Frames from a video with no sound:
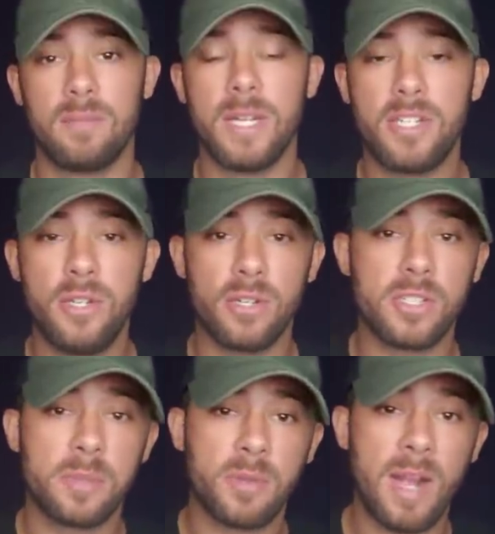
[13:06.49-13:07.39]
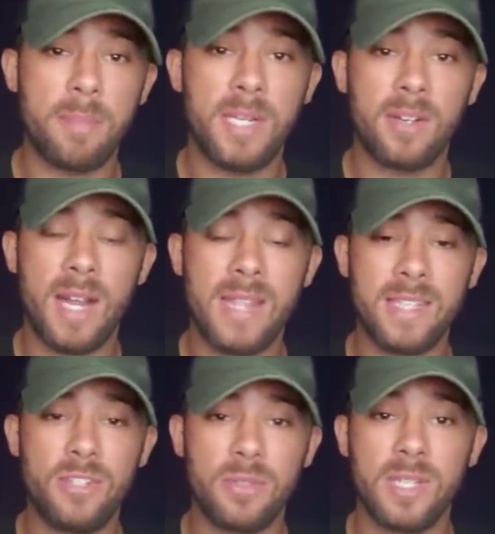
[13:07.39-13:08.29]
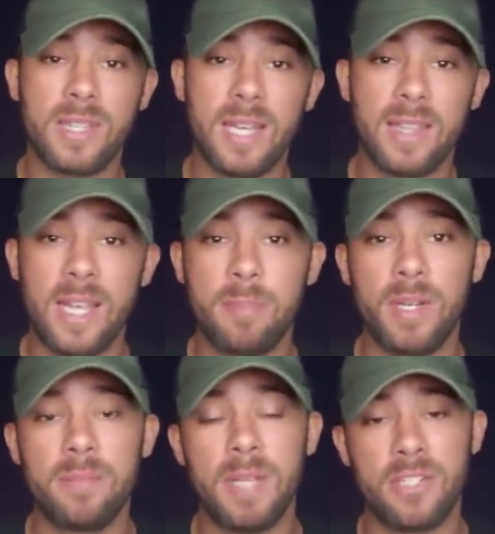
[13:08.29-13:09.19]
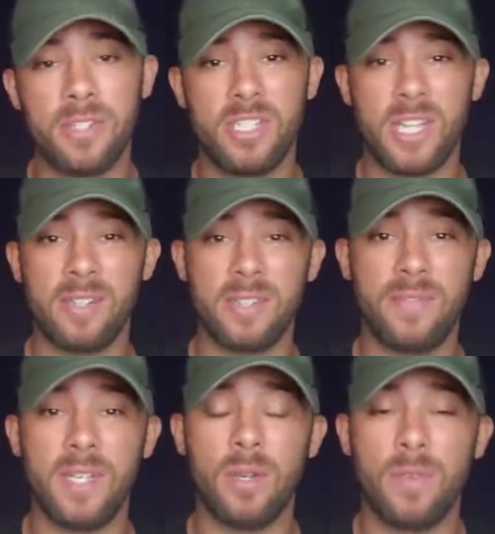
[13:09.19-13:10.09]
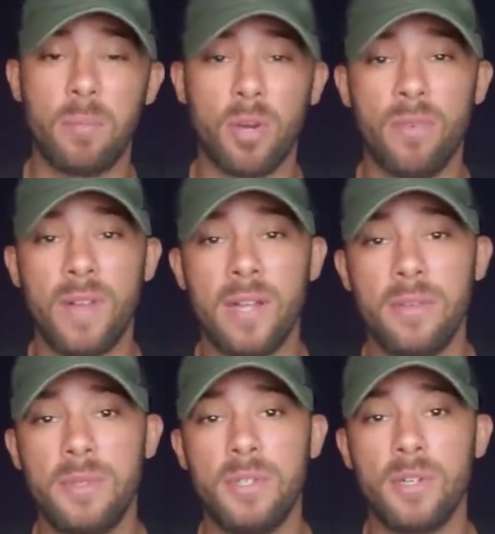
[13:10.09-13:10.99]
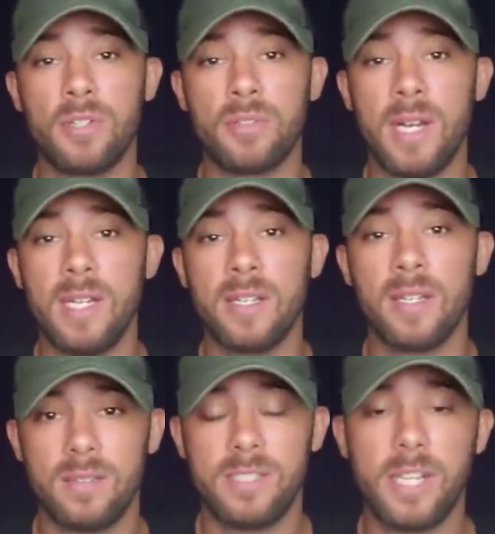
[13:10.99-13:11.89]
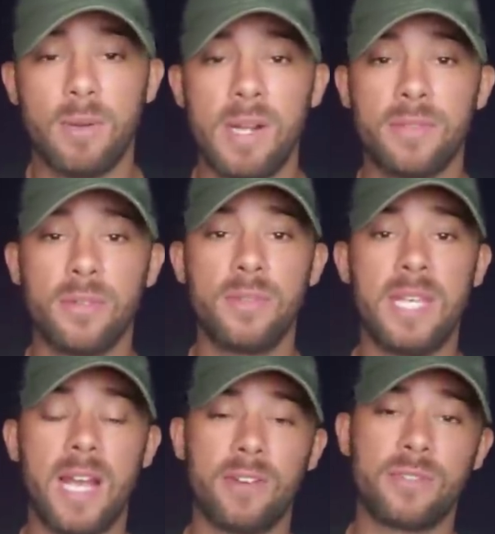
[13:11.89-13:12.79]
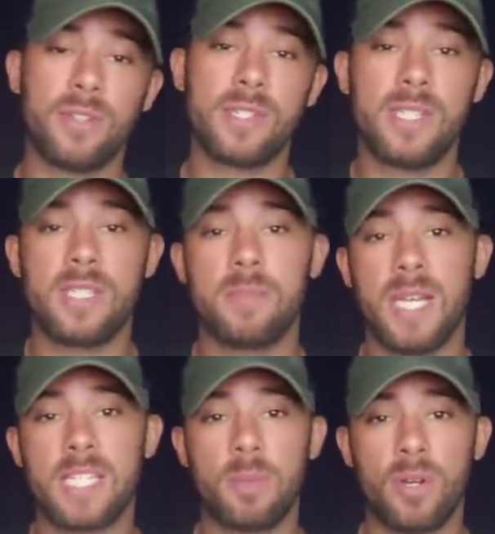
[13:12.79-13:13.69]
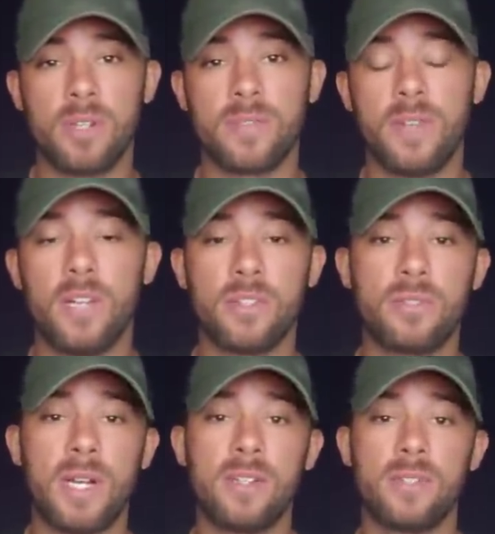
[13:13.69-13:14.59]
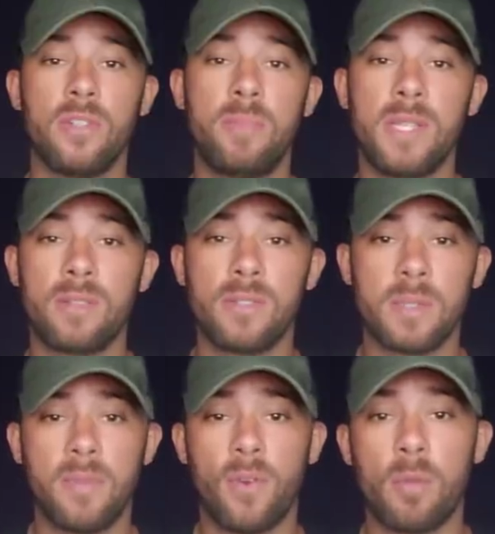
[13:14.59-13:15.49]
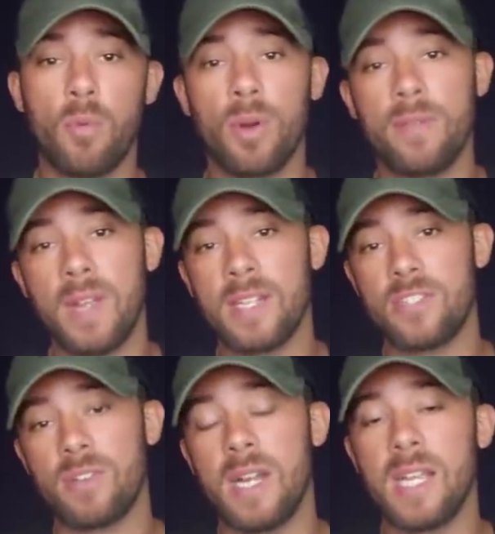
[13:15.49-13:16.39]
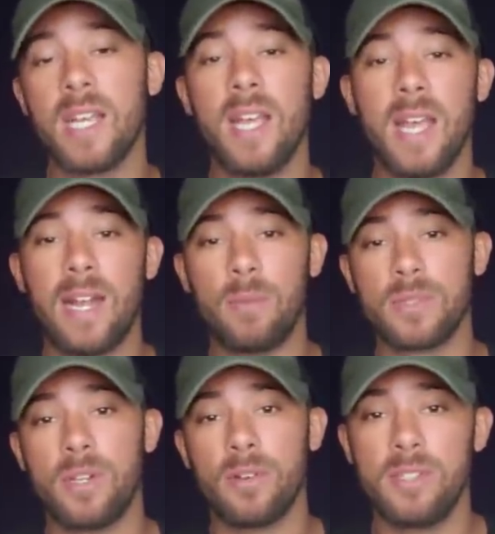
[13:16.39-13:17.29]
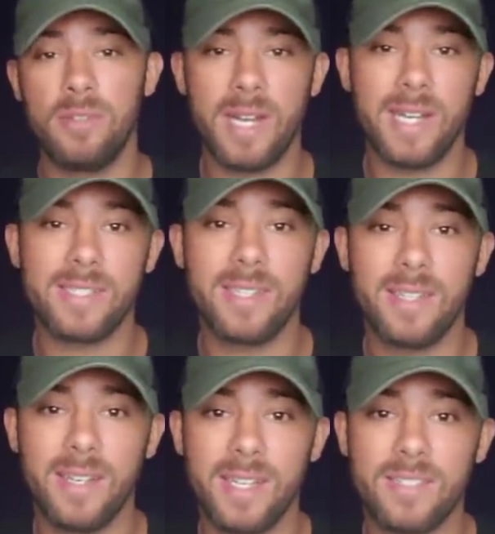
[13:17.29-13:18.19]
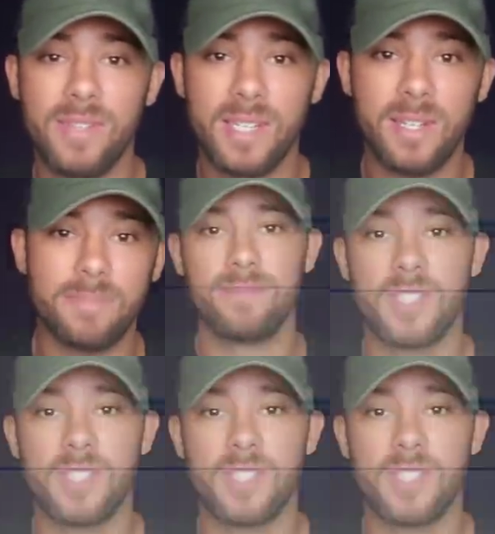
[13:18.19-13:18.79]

Make sure you're subscribed here and that you click that like button. Make sure to share this video if it brought value to your trading. Stick around through the outro to see some testimonials of other traders who have been through some of our more advanced training, and I will talk to you guys in the next video.